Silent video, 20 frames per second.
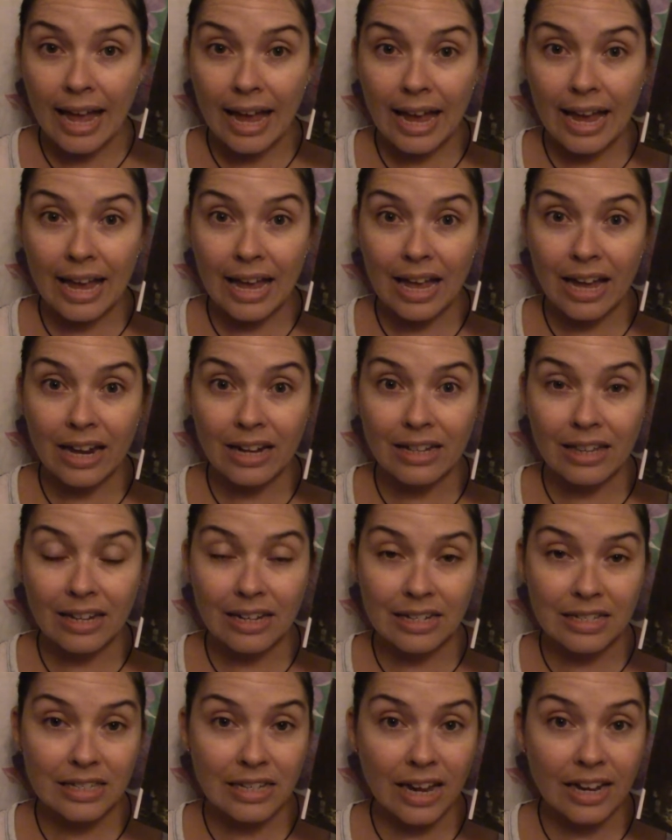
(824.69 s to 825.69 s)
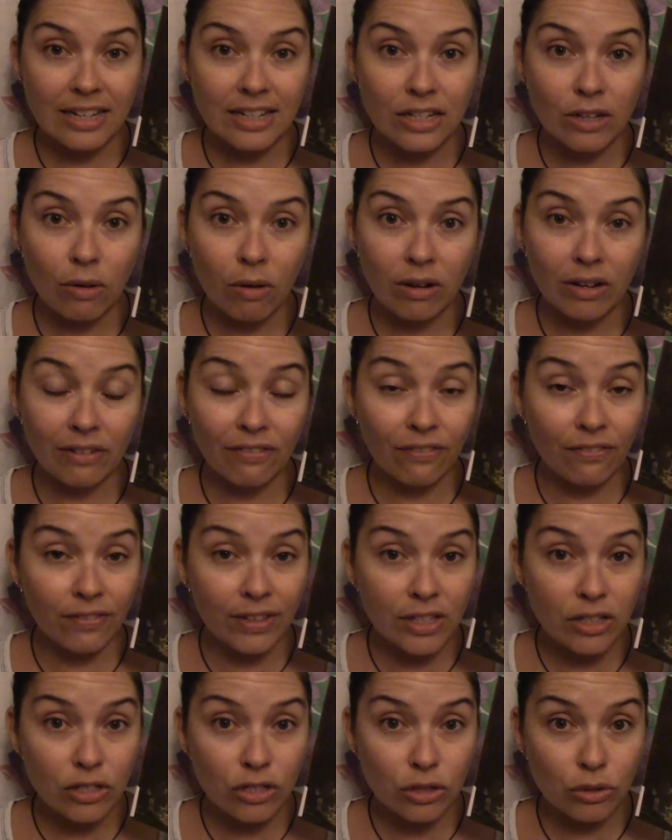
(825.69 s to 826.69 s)
And they decide to go on a
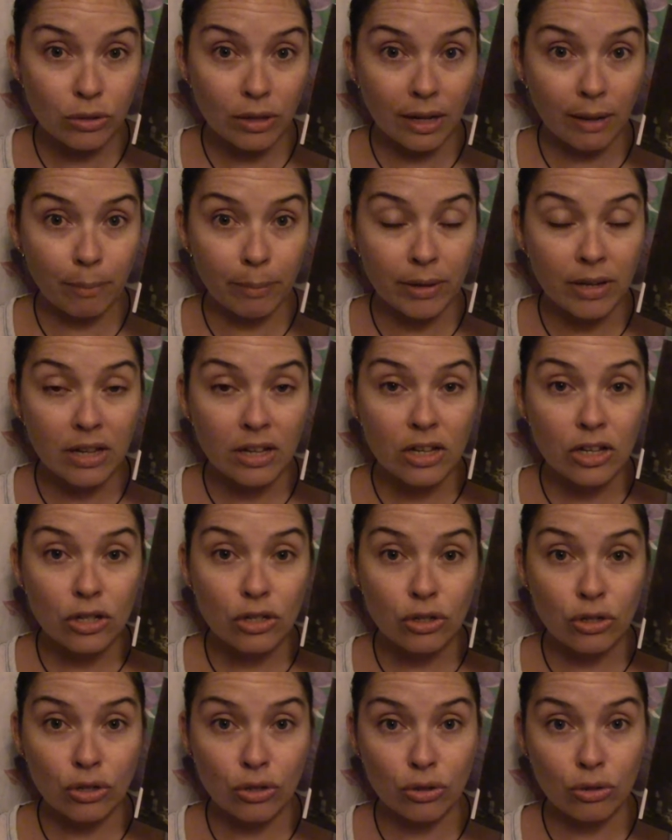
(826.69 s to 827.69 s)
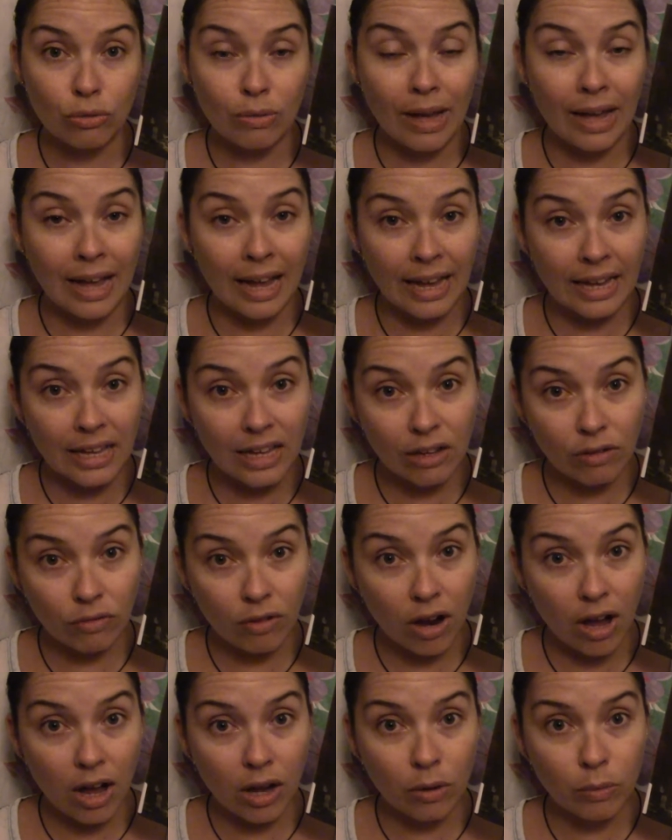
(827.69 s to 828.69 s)
field trip to Hanging
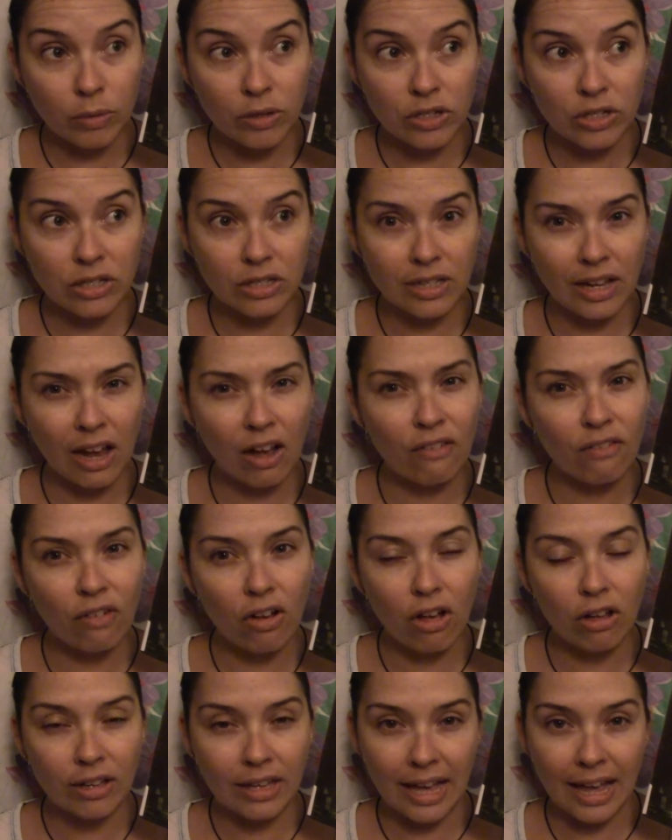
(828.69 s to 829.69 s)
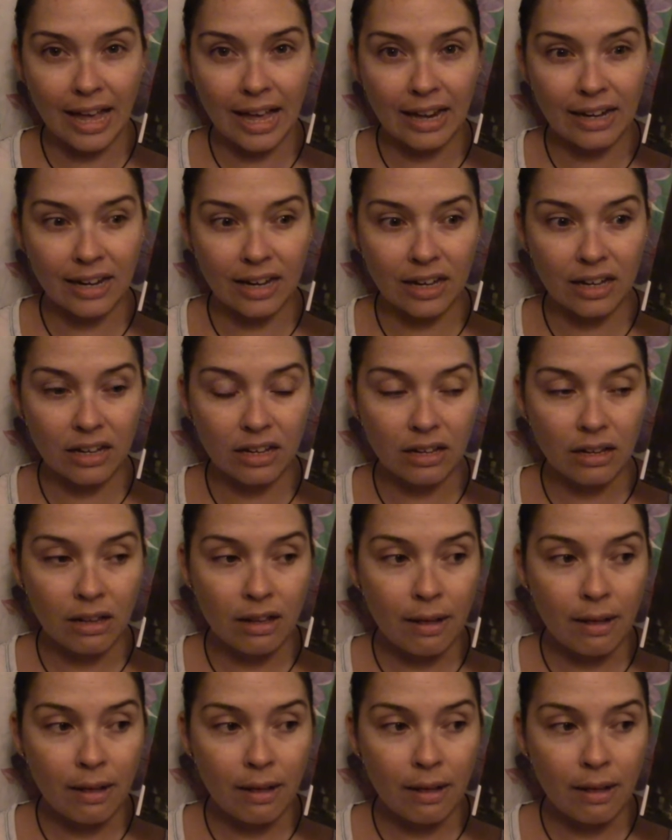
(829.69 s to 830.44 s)
Rock, which is like a volcanic,